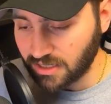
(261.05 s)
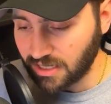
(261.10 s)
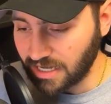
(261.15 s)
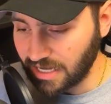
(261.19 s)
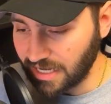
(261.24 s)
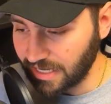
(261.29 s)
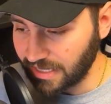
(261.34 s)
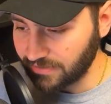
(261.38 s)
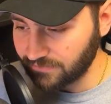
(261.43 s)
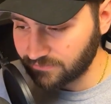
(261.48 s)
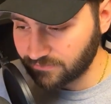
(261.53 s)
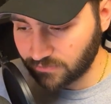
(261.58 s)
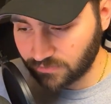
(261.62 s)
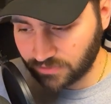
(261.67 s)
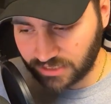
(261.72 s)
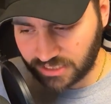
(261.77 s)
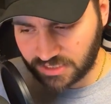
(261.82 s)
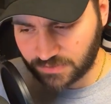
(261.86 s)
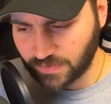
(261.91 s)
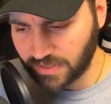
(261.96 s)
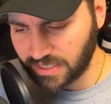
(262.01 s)
I fully
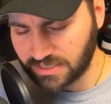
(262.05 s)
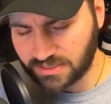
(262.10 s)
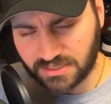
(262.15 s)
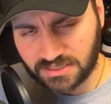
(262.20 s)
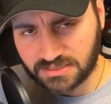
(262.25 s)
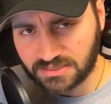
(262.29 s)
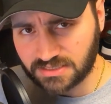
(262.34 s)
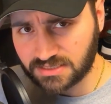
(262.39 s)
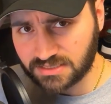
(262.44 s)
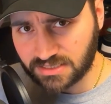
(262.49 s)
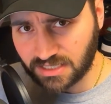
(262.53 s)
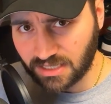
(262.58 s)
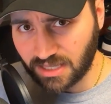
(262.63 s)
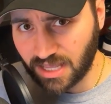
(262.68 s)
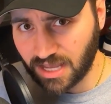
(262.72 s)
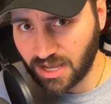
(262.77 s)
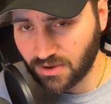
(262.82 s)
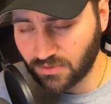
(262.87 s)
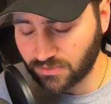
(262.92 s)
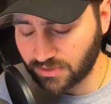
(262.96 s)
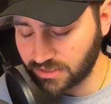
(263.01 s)
expect these to sell
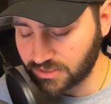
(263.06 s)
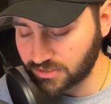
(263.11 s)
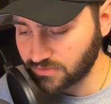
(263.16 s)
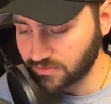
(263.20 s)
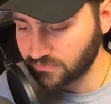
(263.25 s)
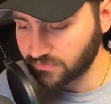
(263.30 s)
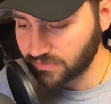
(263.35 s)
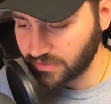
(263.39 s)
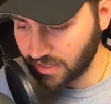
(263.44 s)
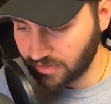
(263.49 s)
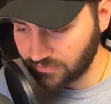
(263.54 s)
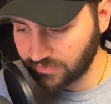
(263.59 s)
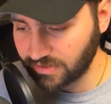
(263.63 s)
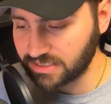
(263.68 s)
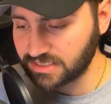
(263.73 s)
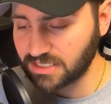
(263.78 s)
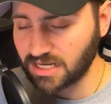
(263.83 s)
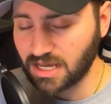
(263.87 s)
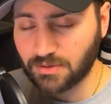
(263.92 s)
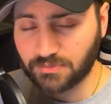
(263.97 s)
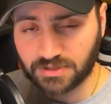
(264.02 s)
out, and so for that
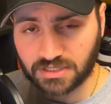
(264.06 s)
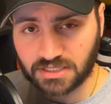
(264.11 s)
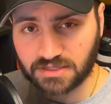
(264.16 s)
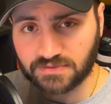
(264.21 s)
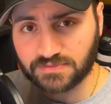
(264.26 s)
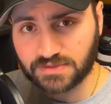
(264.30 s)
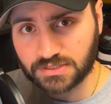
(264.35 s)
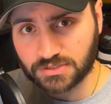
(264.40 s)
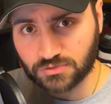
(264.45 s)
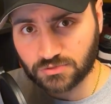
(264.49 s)
reason, I'm going to give these a